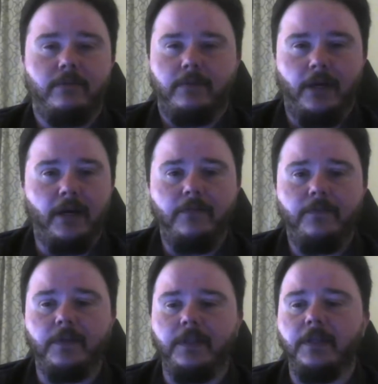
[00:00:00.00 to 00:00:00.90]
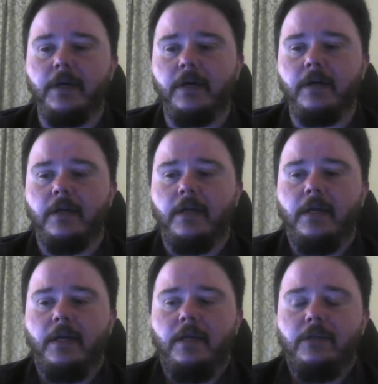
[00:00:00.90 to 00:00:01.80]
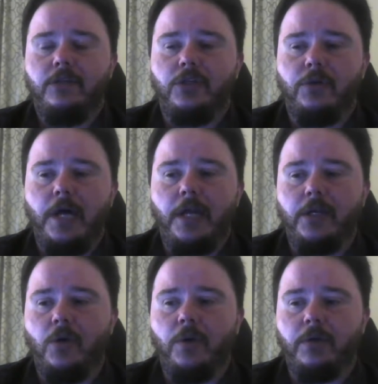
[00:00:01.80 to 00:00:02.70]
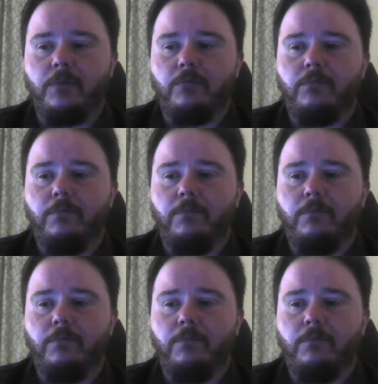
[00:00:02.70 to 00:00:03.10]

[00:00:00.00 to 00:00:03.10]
tough and, uh, you know, not knowing